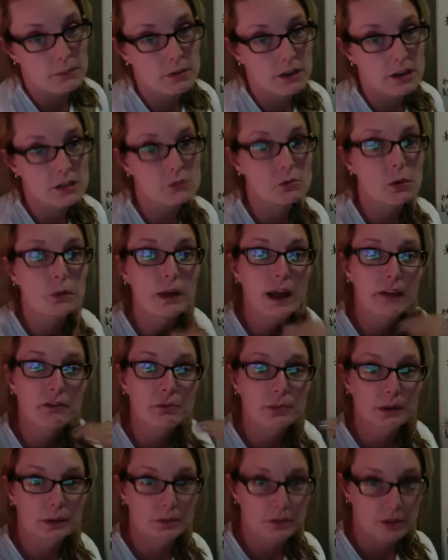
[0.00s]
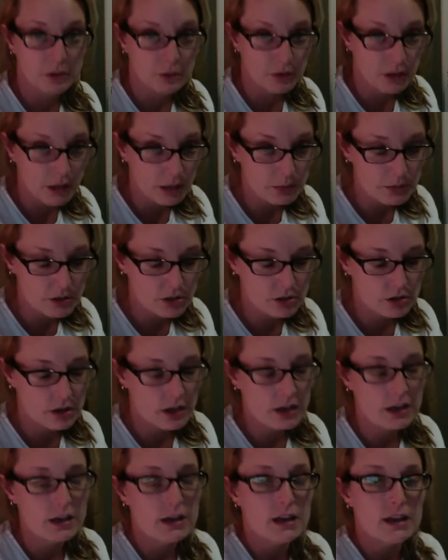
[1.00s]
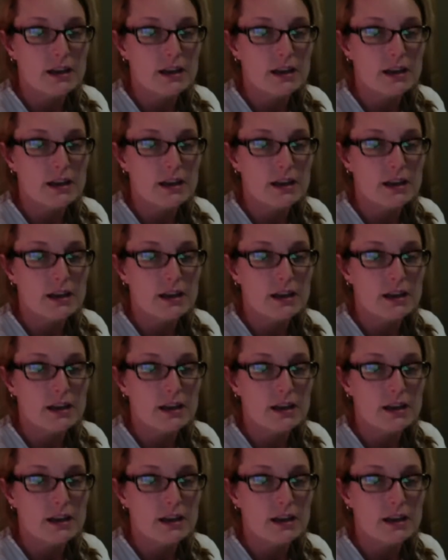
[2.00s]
because what we have to be able to do in chemistry